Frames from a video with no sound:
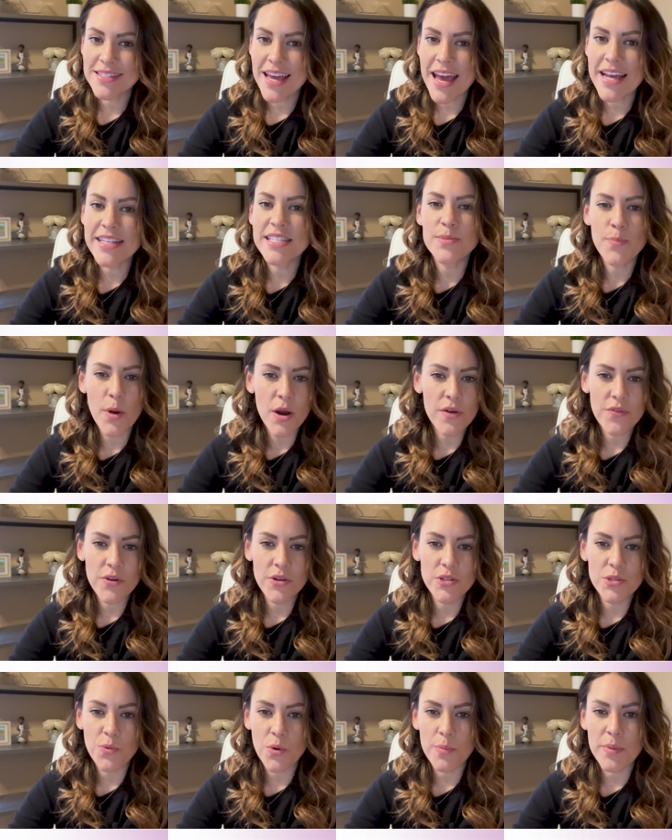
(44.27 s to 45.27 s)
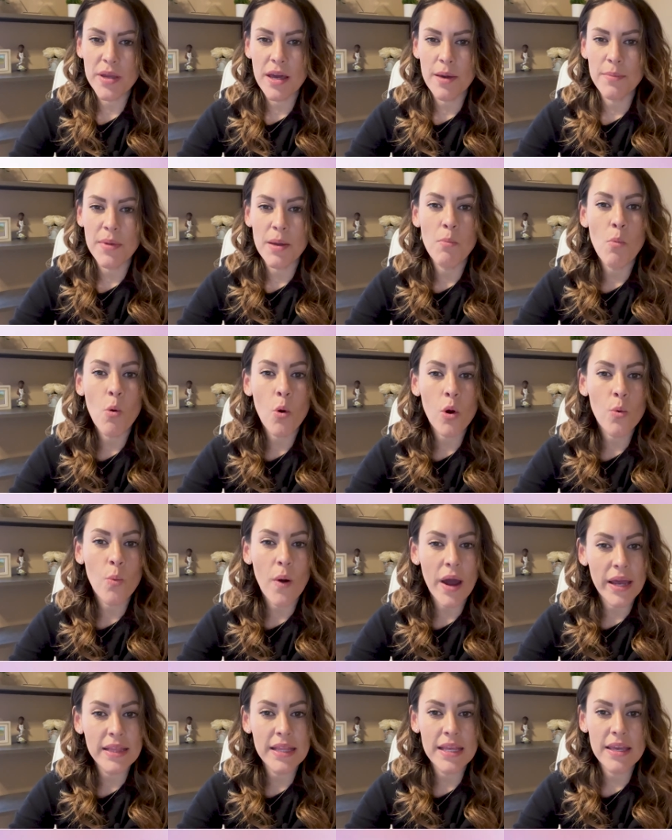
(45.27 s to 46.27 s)
as smartphones were becoming more
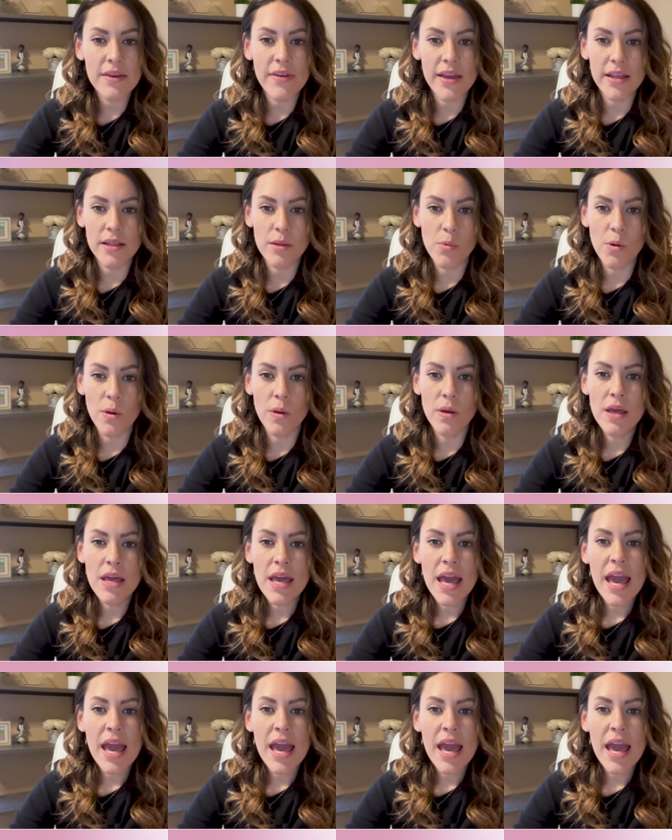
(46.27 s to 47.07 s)
widely available